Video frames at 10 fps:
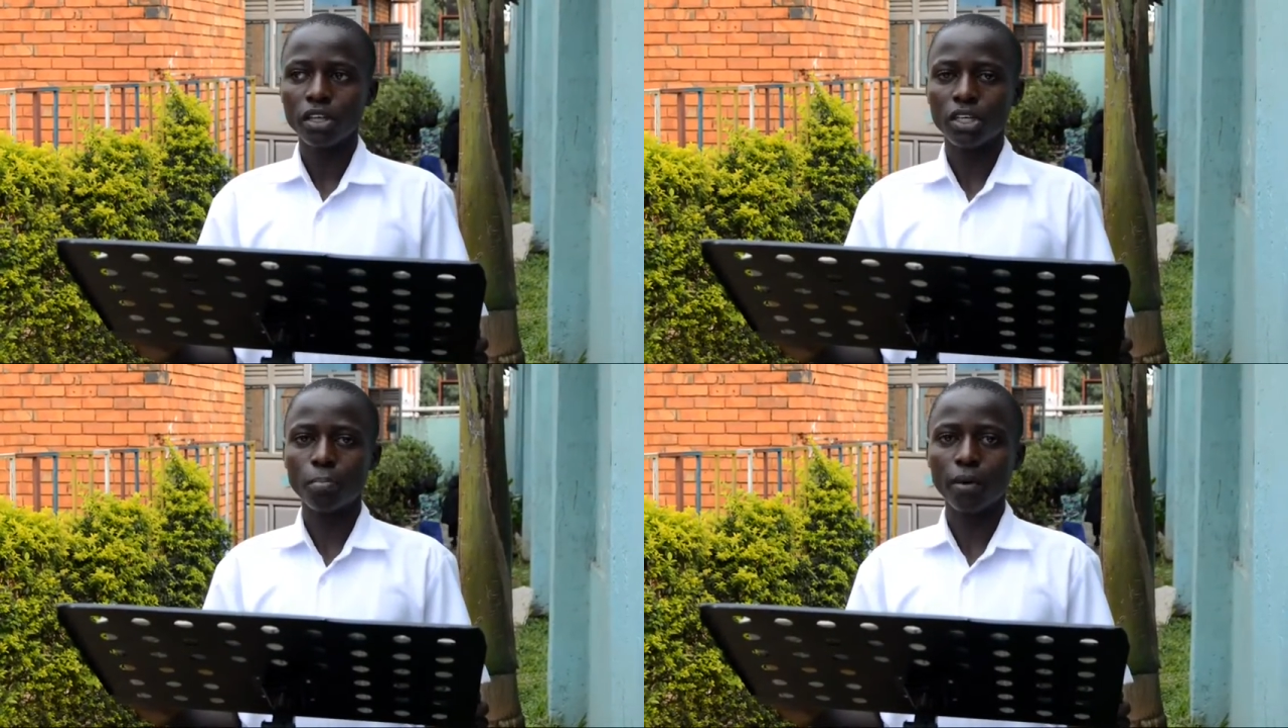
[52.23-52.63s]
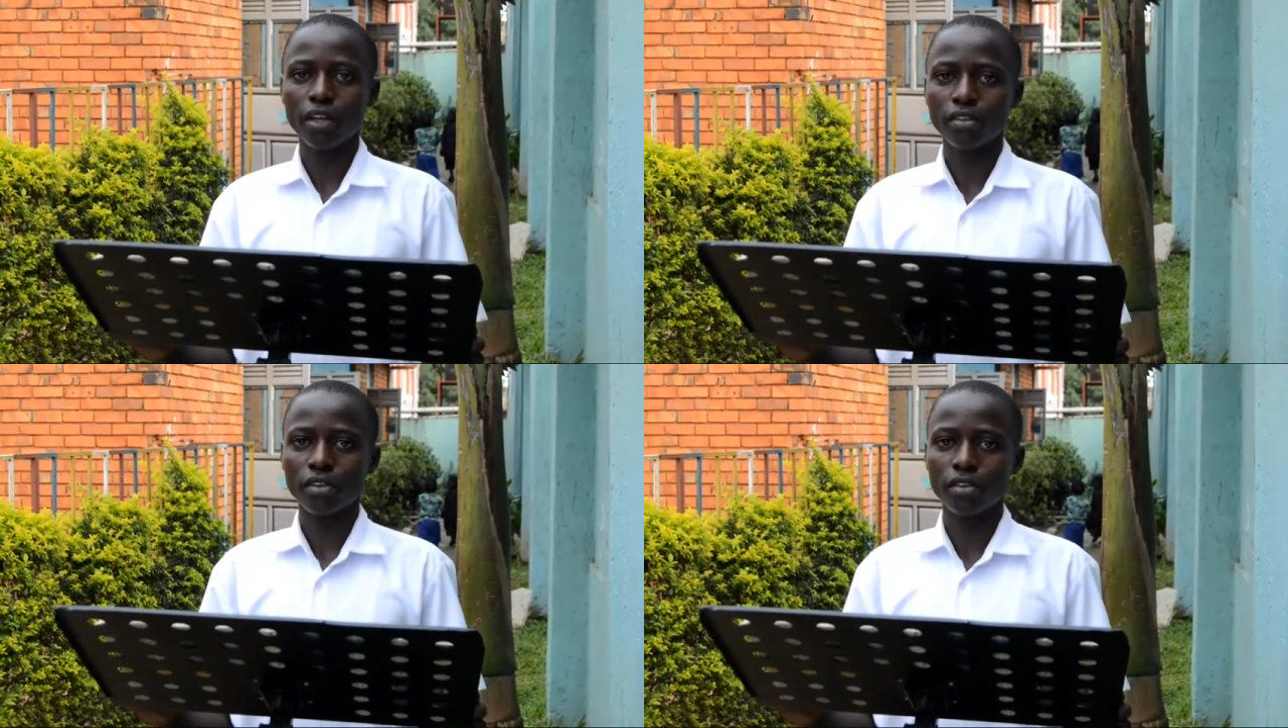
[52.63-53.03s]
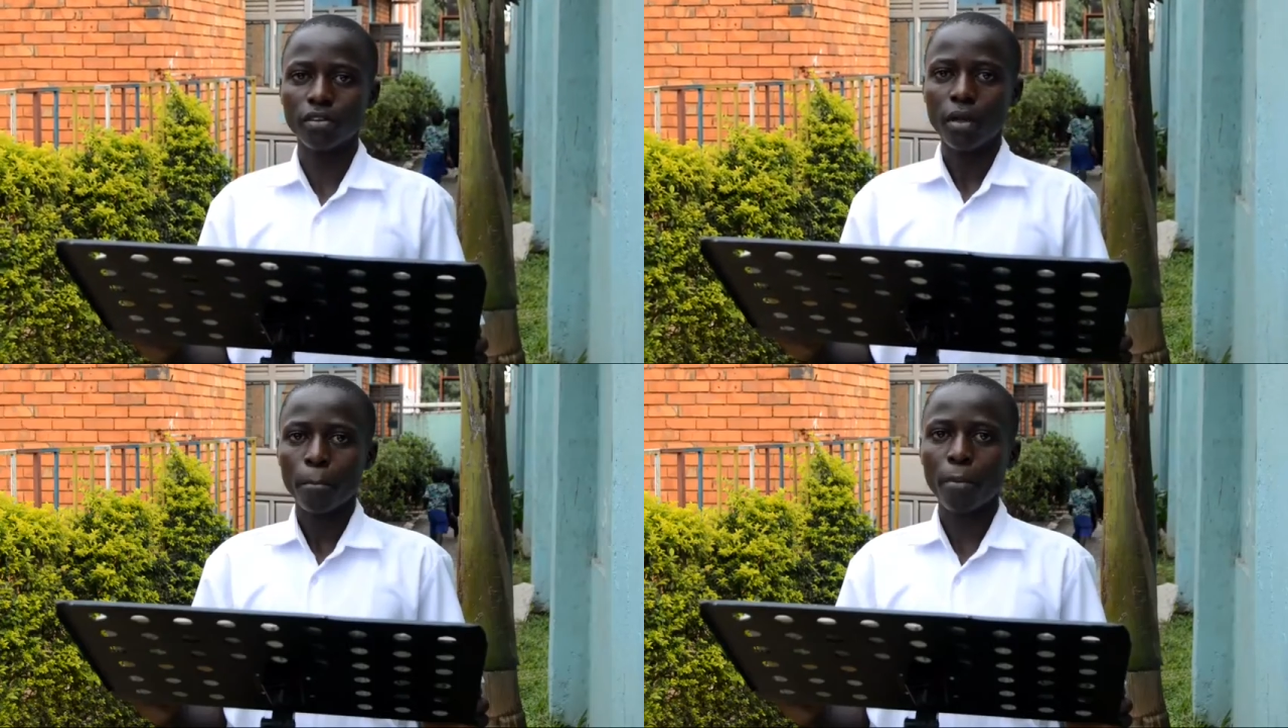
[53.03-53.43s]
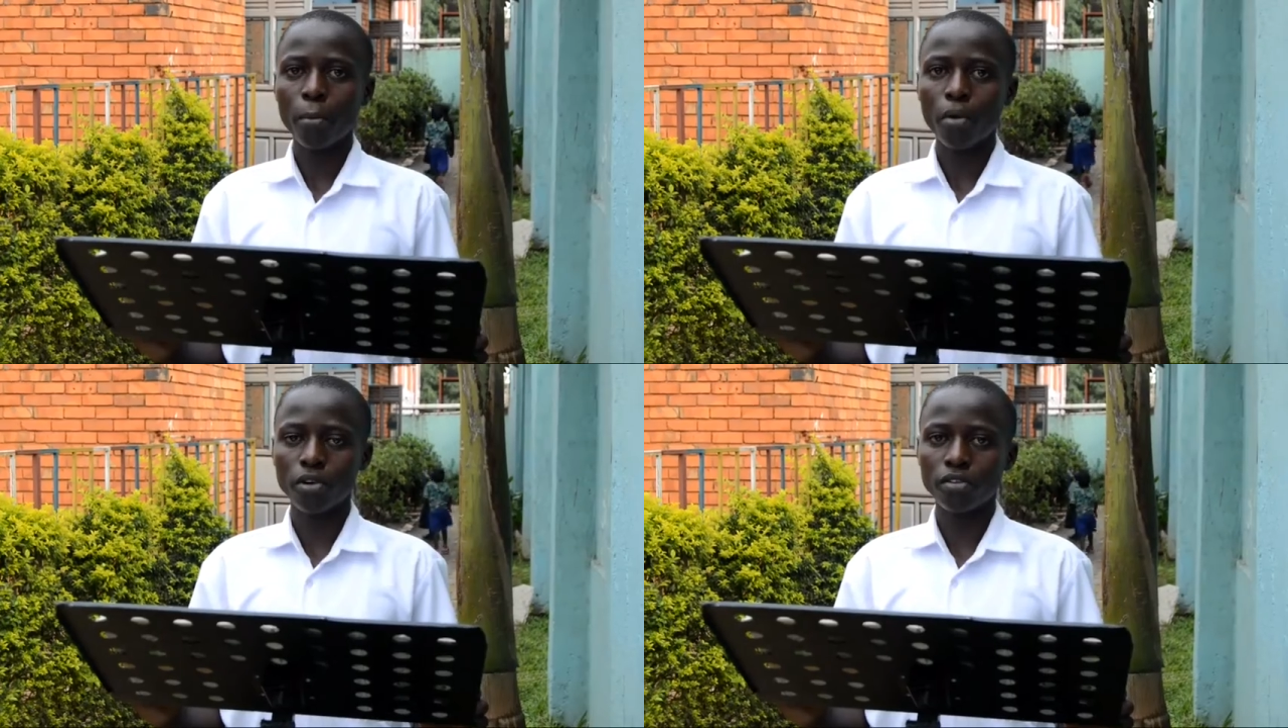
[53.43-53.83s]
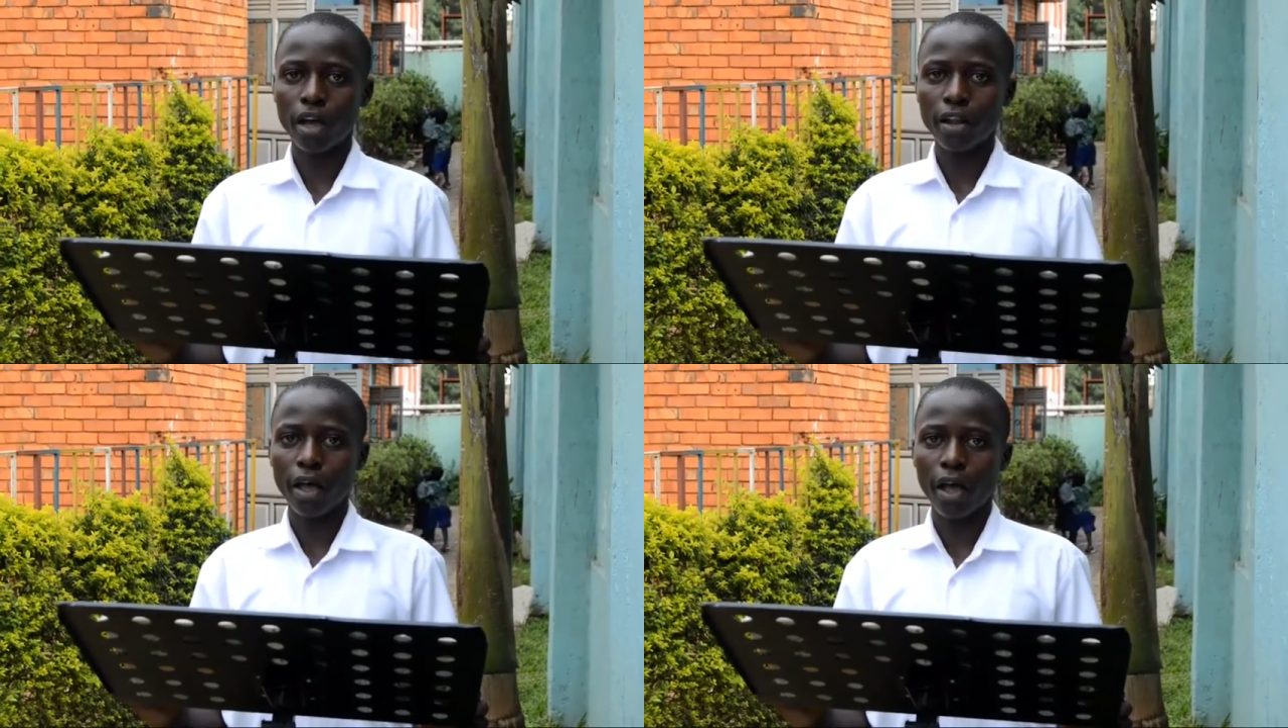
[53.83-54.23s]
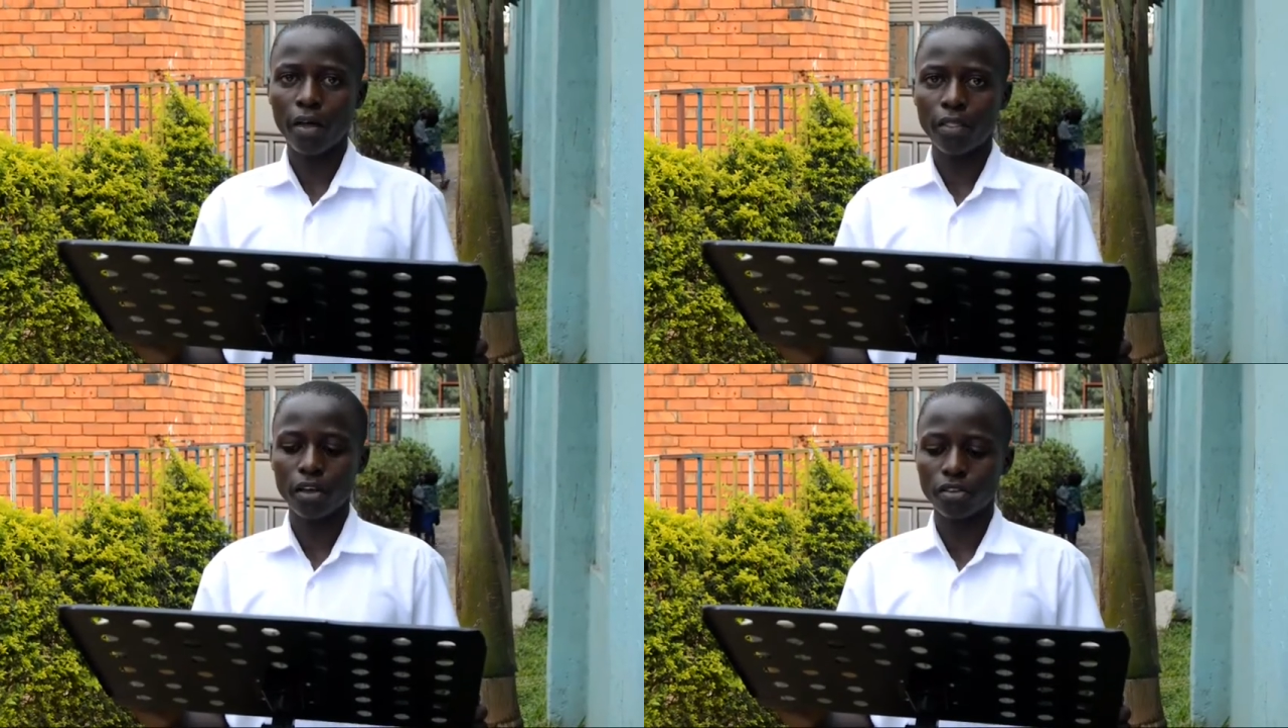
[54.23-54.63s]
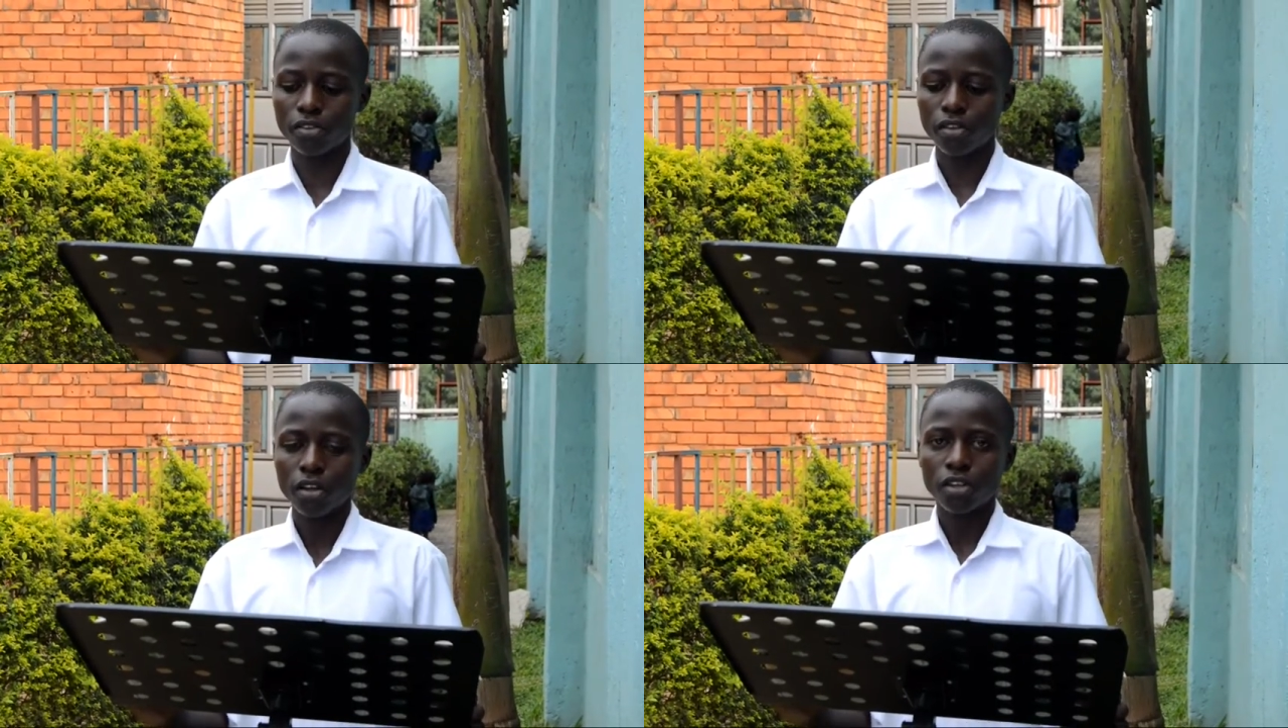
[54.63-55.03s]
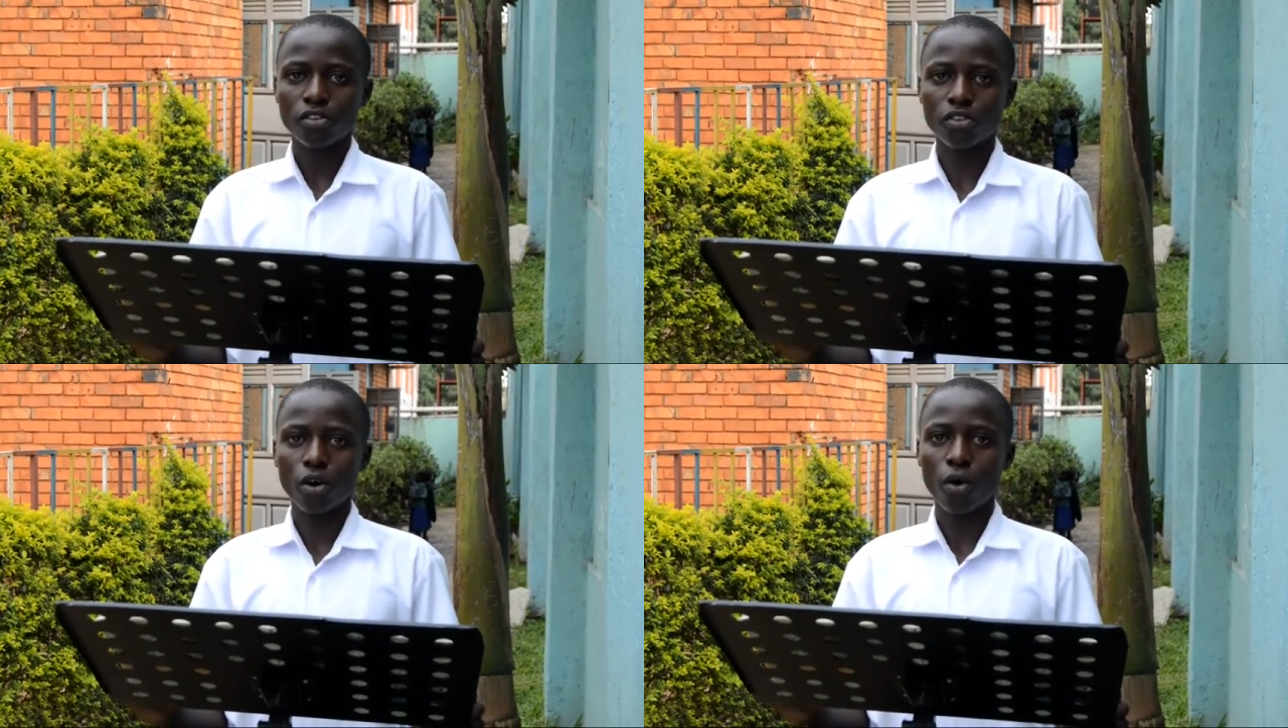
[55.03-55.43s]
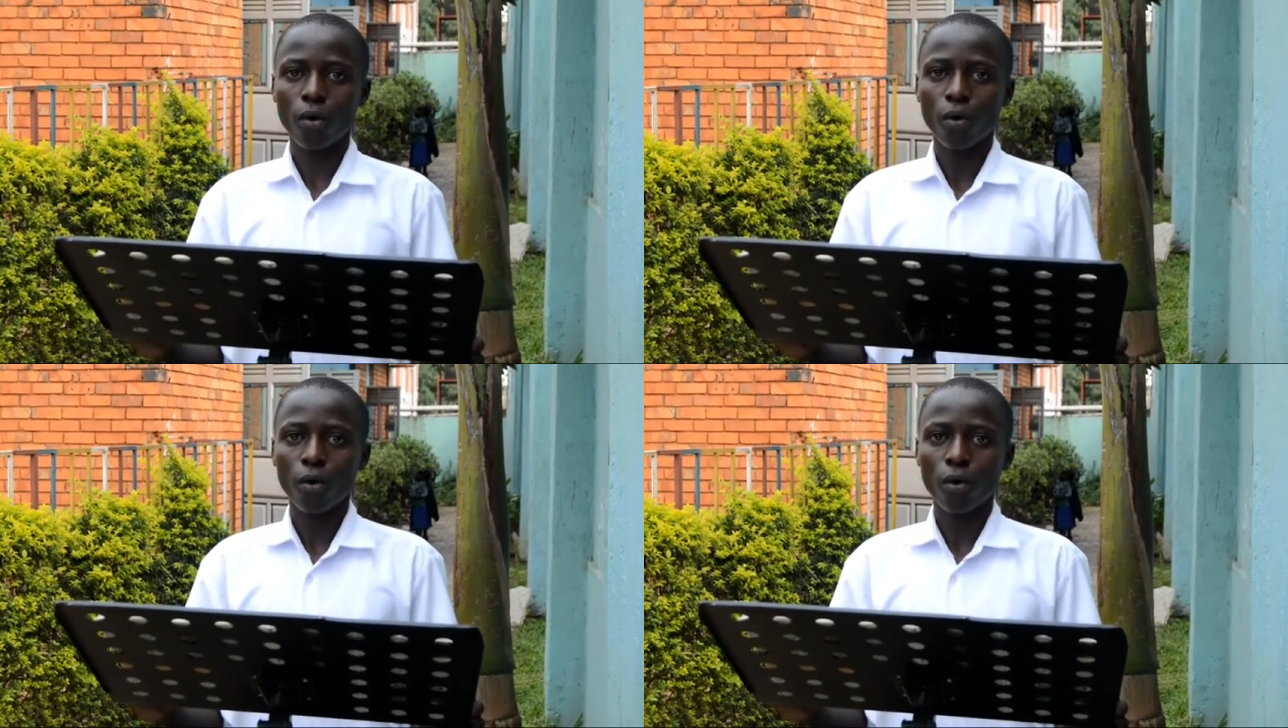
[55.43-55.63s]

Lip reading: chimpanzees, baboons, and others. So